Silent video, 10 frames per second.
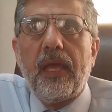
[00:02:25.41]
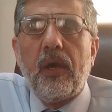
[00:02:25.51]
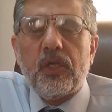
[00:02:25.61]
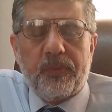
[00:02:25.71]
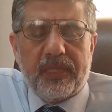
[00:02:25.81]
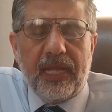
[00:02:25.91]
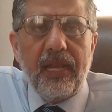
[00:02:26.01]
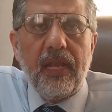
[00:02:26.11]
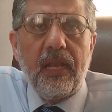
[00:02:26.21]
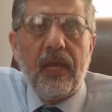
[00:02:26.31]

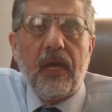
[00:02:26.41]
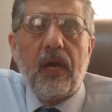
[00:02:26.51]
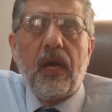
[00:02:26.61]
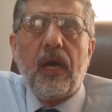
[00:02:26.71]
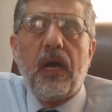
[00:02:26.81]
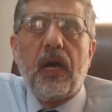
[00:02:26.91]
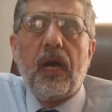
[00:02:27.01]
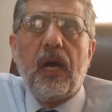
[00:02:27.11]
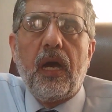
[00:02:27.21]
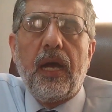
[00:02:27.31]
hospital,
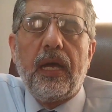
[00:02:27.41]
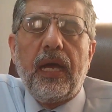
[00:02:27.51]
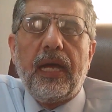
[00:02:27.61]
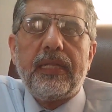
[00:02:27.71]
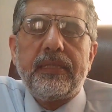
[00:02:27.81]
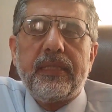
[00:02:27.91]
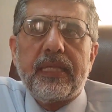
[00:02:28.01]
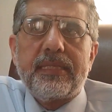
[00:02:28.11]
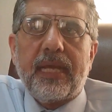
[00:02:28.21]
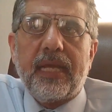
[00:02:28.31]
and the
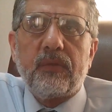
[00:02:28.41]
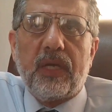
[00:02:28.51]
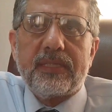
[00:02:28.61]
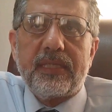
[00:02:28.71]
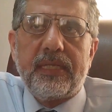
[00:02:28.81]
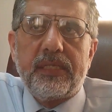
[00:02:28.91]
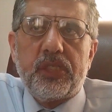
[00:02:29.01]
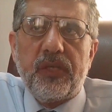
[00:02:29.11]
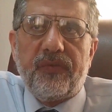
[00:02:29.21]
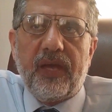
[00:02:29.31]
second was in
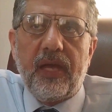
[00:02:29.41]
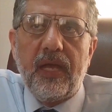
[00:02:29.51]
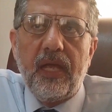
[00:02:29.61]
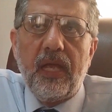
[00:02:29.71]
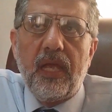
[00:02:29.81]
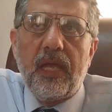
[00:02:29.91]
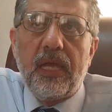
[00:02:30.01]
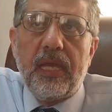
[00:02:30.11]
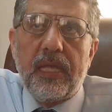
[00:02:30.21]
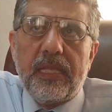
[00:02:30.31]
Shifa,
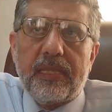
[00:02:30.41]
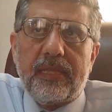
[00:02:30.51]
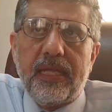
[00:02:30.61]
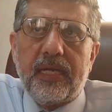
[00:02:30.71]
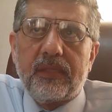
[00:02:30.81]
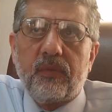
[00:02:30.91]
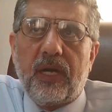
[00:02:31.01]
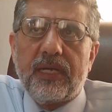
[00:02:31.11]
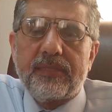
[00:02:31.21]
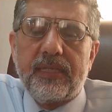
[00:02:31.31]
the third
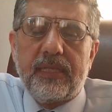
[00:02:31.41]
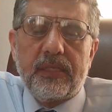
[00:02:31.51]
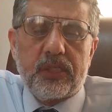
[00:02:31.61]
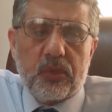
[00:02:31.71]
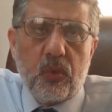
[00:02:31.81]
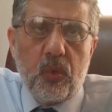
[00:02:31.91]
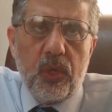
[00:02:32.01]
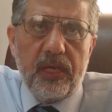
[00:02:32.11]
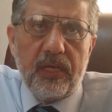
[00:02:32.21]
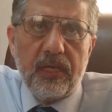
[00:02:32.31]
was in
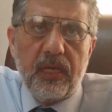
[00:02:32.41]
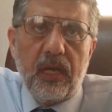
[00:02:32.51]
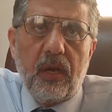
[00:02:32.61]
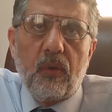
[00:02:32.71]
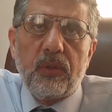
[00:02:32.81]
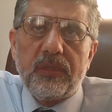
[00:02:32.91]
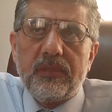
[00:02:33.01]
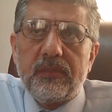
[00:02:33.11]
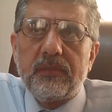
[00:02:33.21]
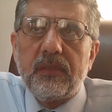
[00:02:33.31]
school.
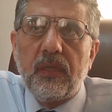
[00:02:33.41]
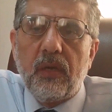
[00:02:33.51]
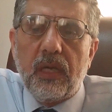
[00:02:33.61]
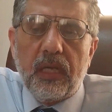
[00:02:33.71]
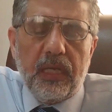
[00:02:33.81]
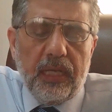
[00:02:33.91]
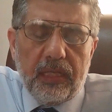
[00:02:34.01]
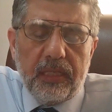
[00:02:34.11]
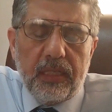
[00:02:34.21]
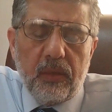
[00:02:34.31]
On where
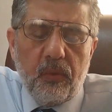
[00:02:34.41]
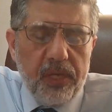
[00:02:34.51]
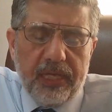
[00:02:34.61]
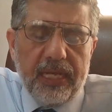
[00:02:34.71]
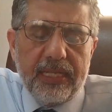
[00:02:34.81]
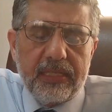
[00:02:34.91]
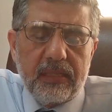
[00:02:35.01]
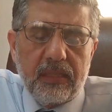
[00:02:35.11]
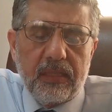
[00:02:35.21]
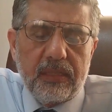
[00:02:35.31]
we can
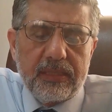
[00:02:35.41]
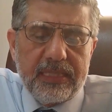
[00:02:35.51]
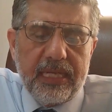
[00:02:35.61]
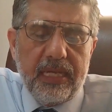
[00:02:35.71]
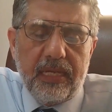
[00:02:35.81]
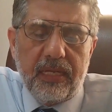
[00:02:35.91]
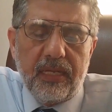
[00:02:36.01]
say